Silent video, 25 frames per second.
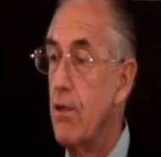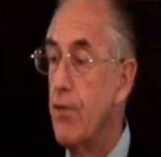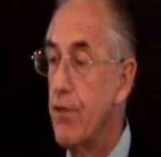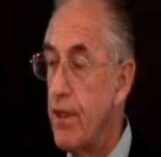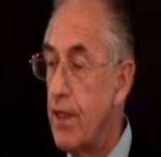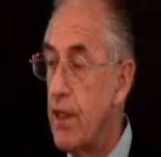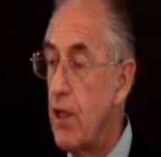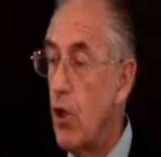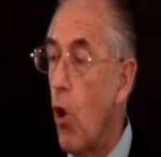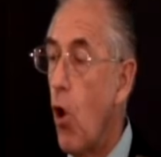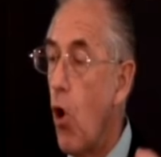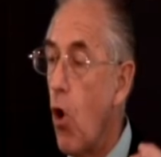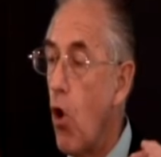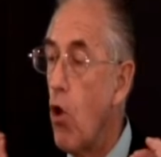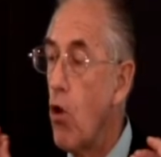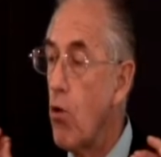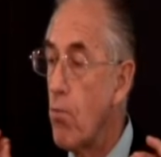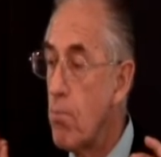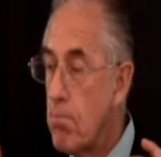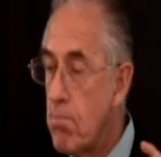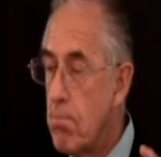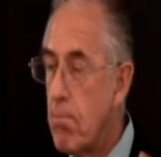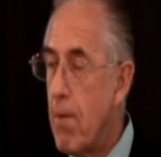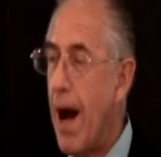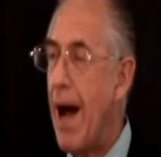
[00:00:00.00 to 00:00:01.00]
the
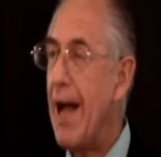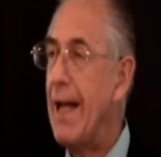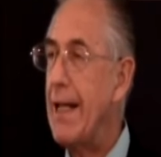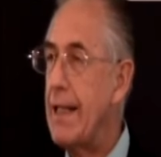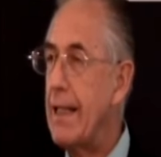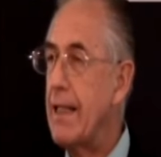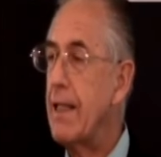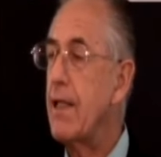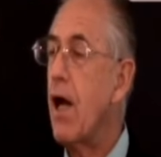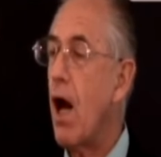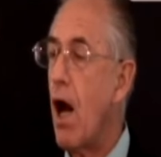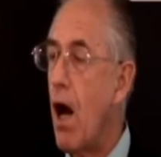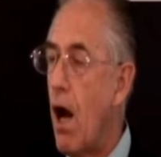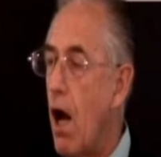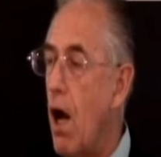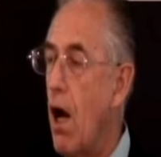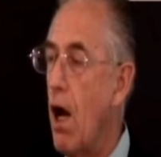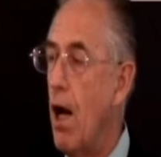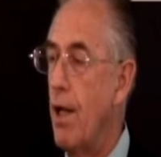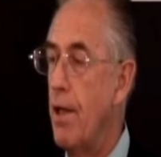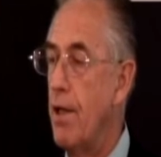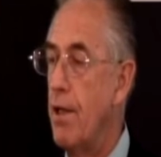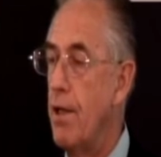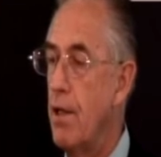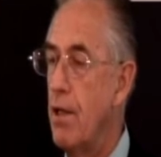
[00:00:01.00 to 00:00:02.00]
Almighty
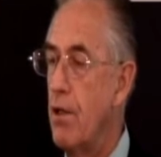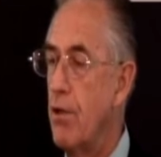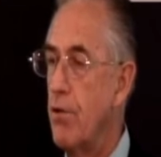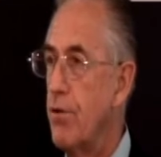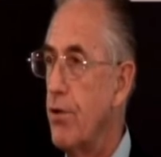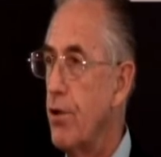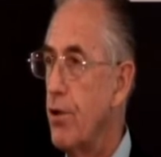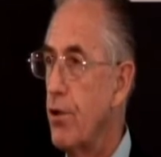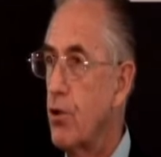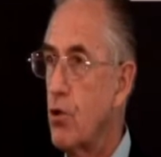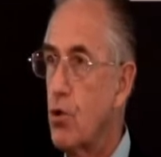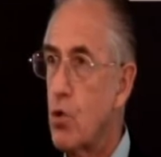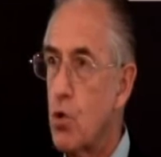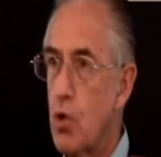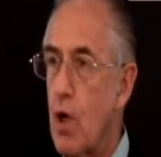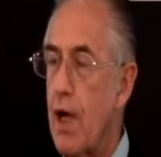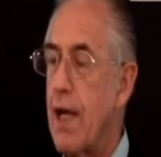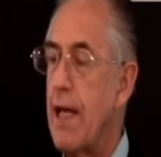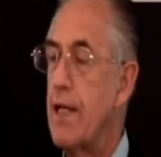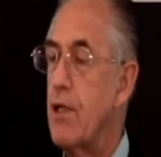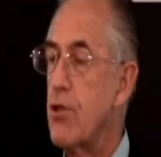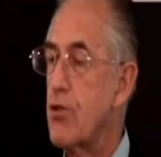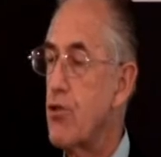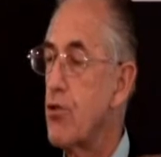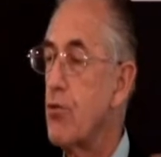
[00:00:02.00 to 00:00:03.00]
God, the
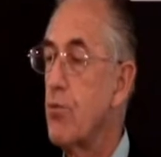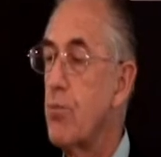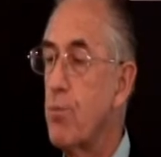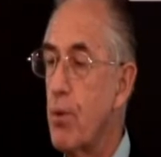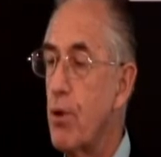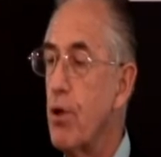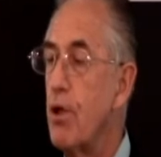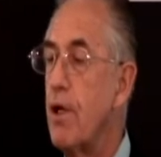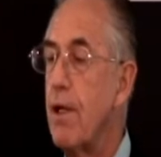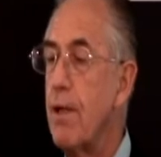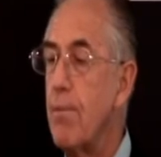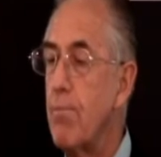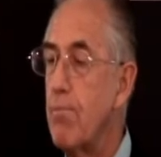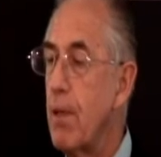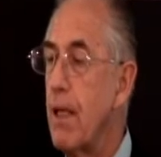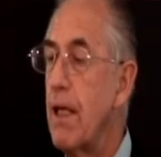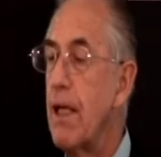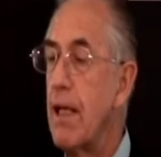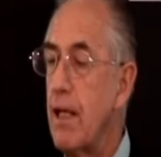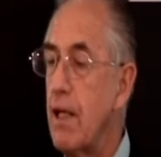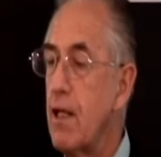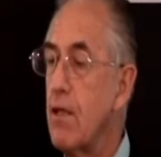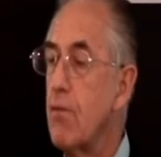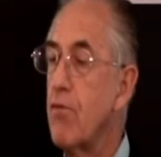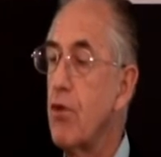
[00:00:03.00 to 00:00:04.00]
great supreme
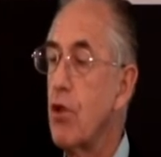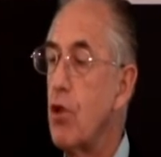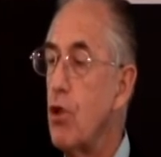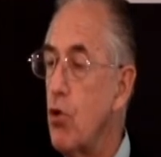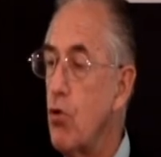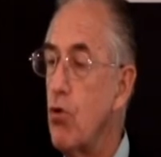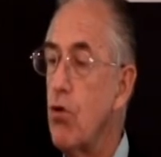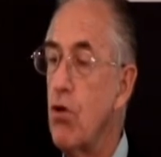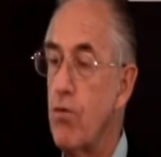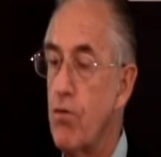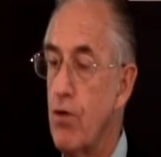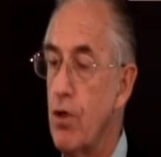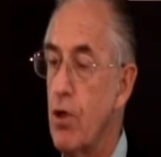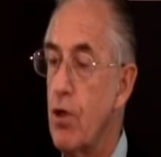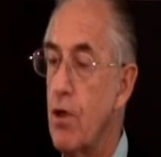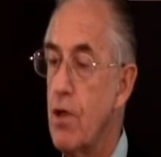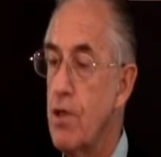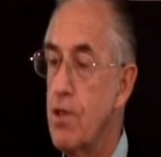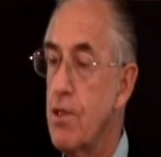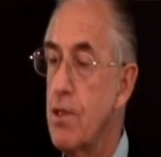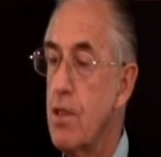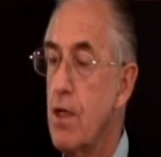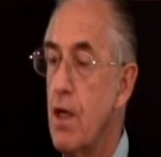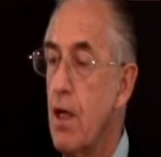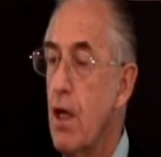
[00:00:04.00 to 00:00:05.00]
being of the
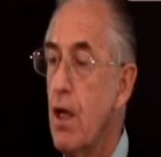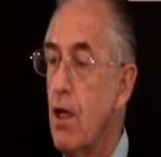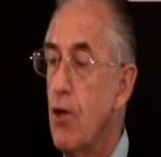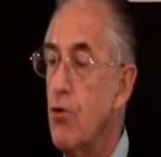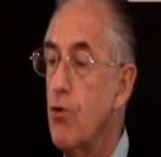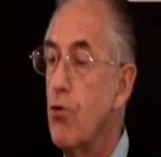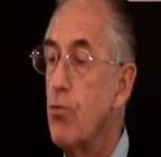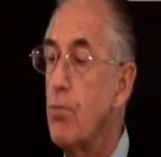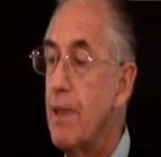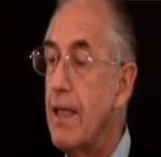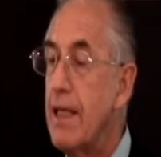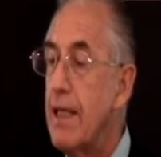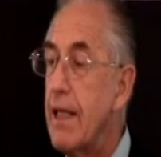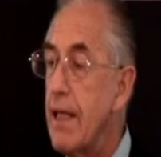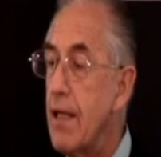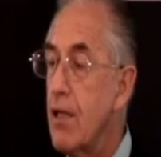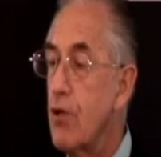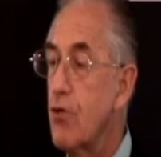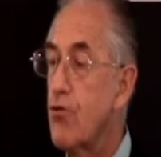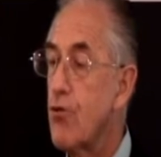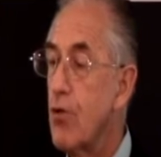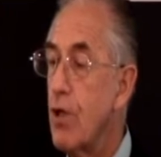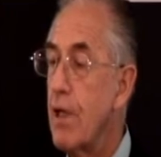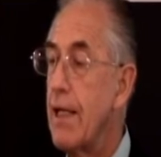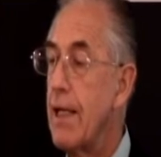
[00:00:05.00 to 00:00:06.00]
universe, to
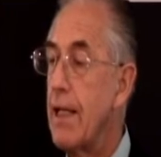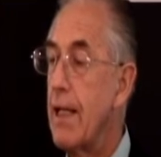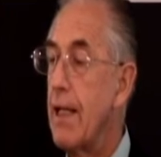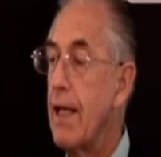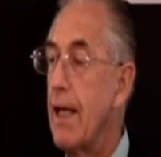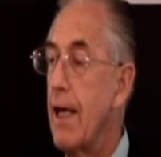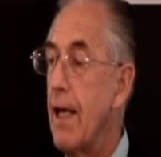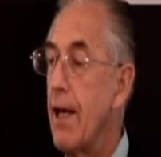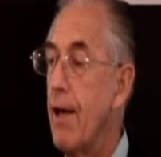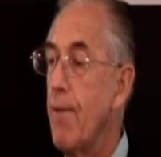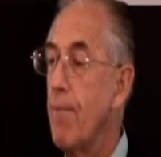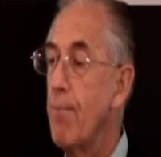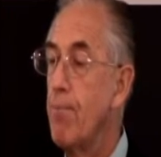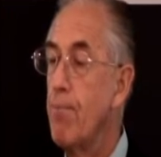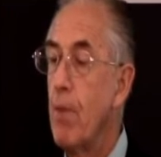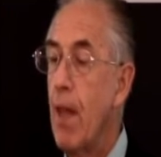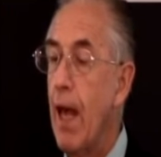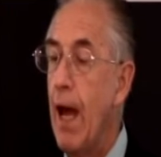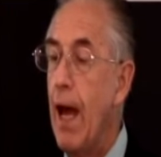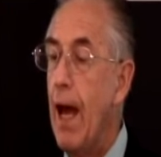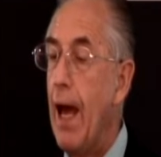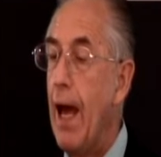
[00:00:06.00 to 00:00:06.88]
begin treating him